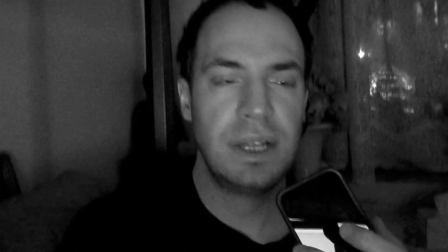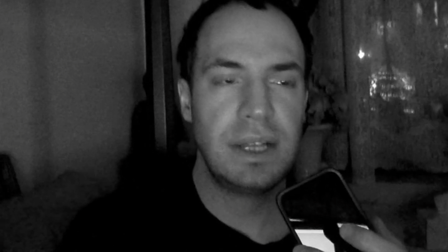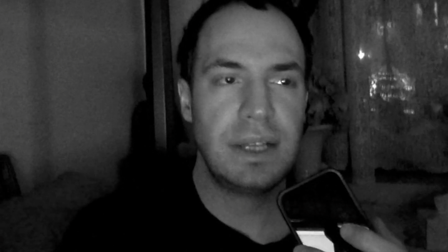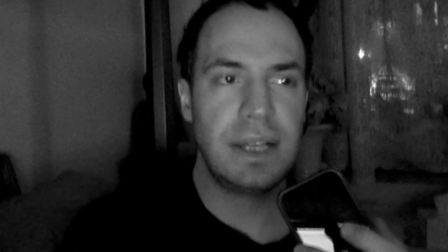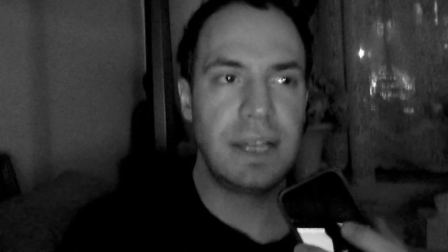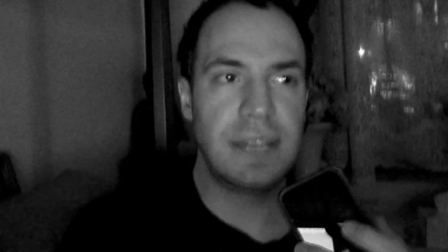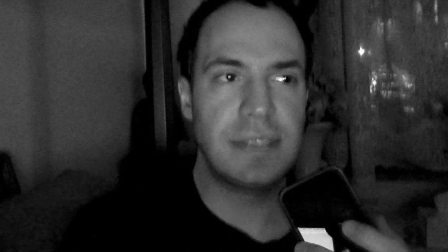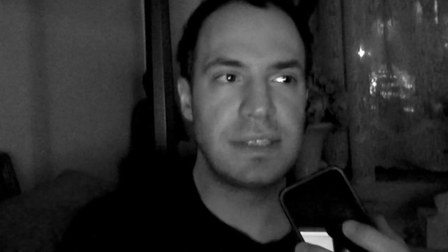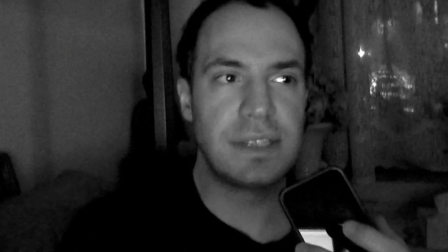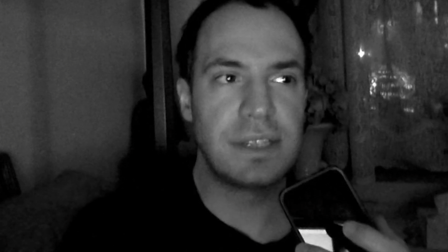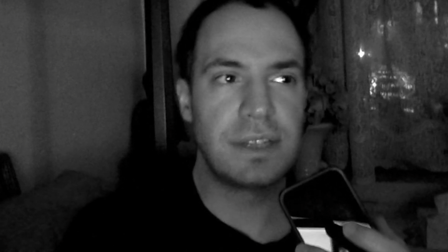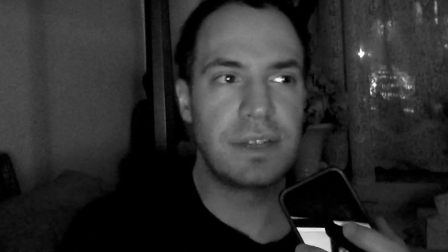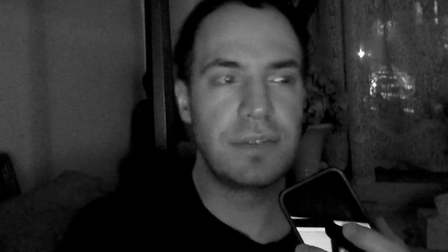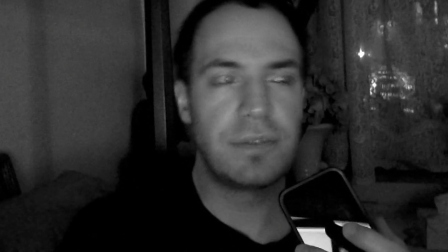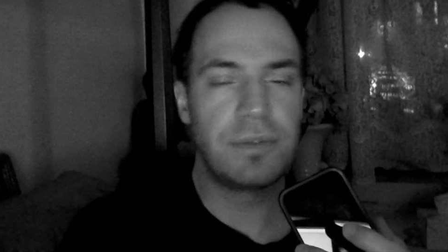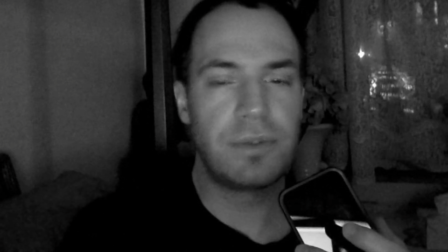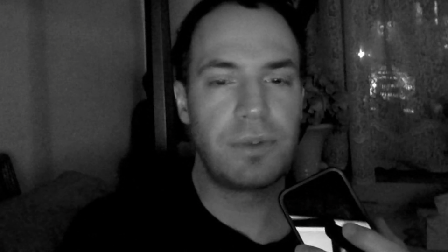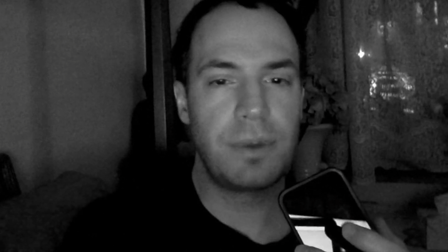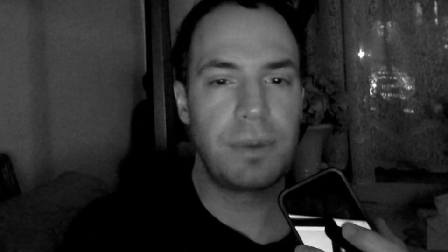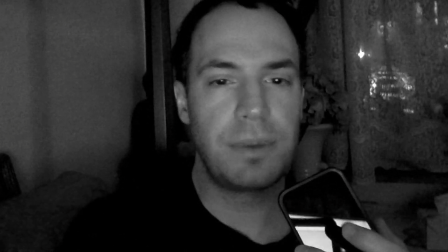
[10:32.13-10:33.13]
that's the
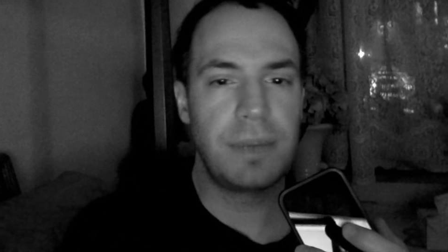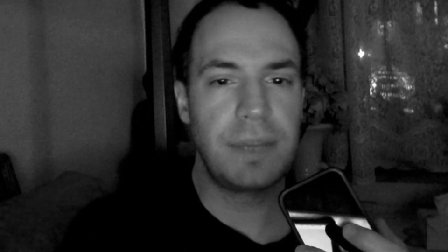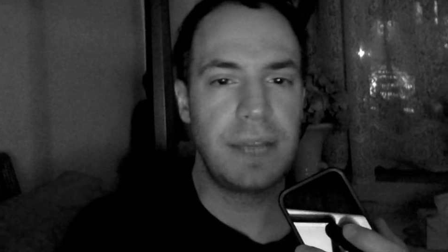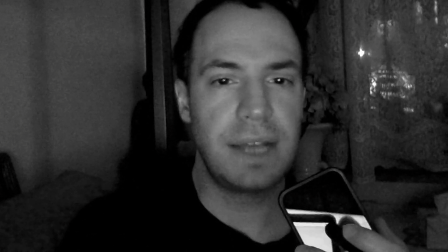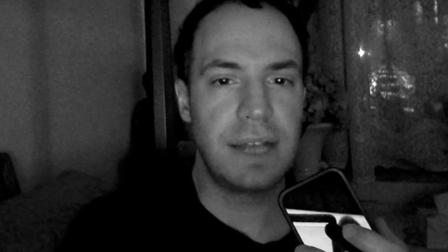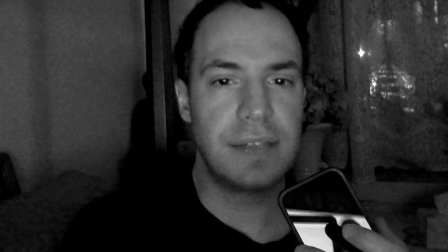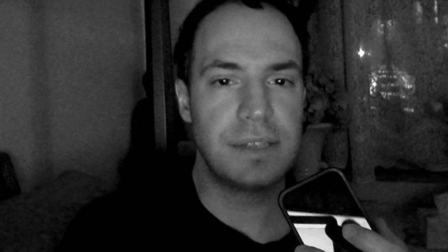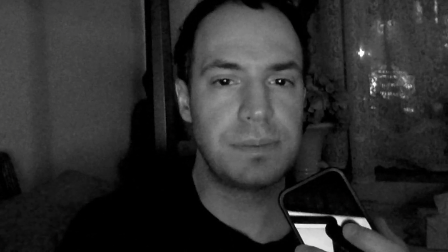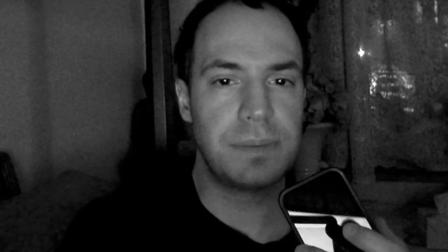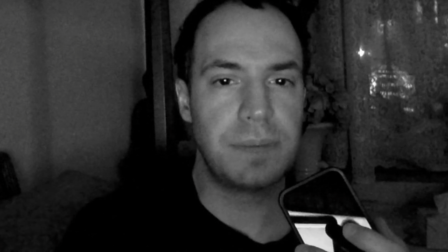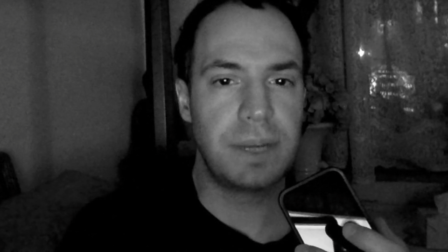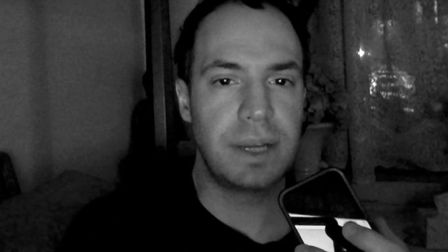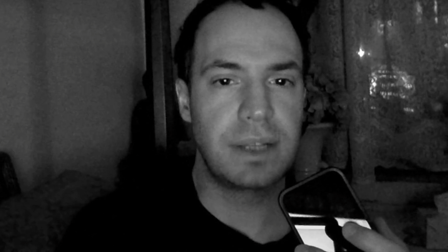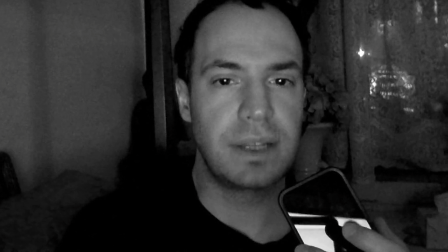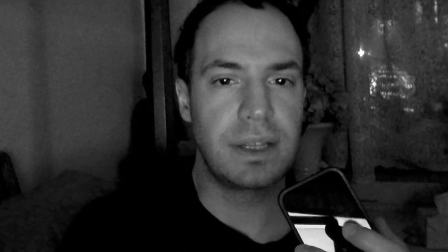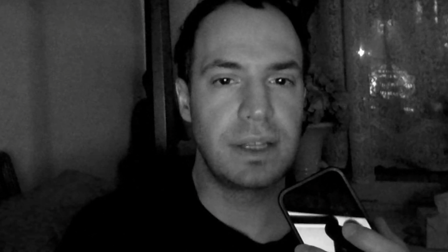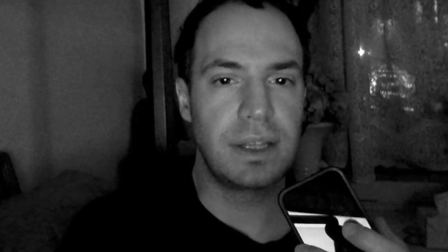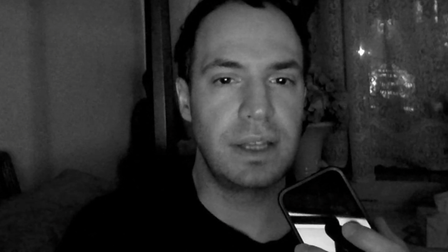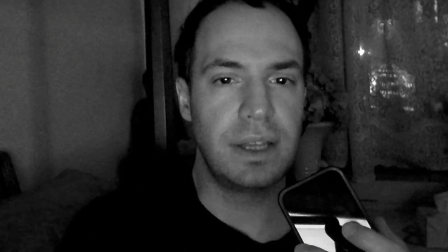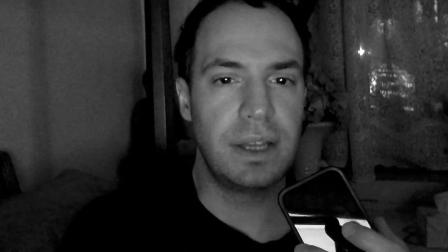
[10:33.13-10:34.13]
conformity aspect
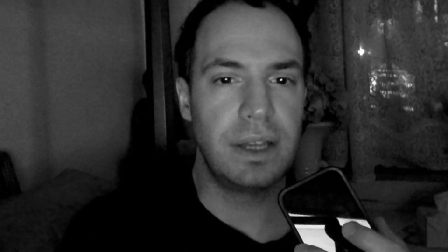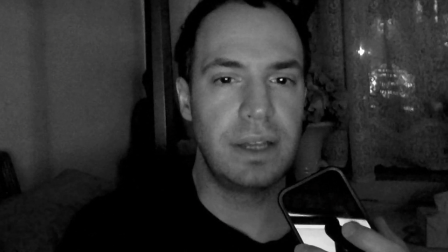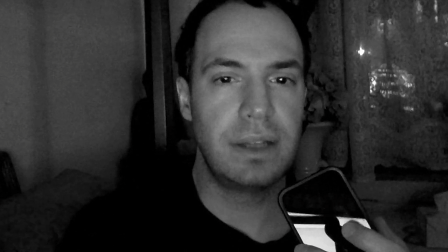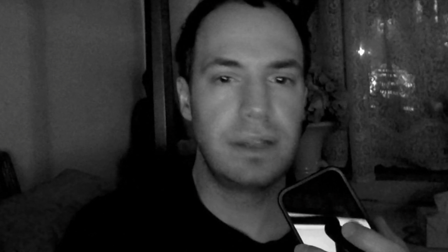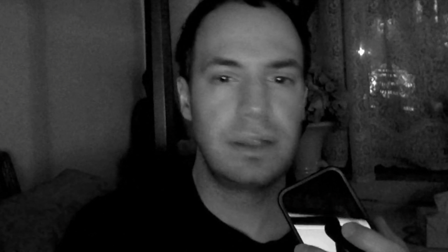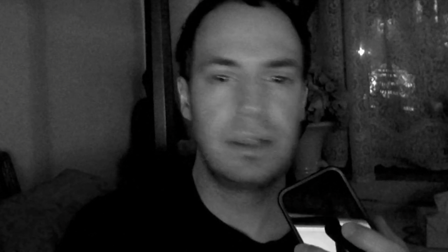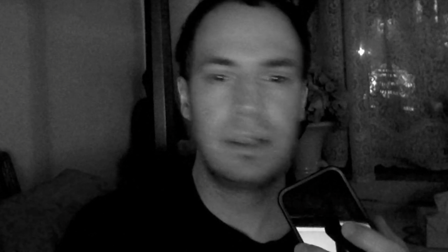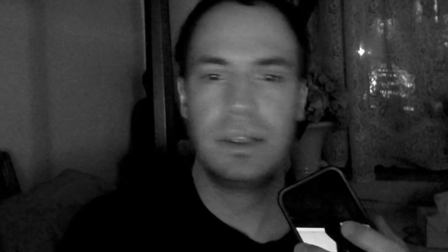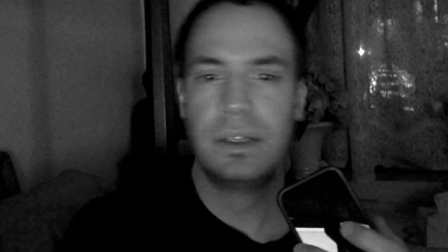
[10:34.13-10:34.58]
that like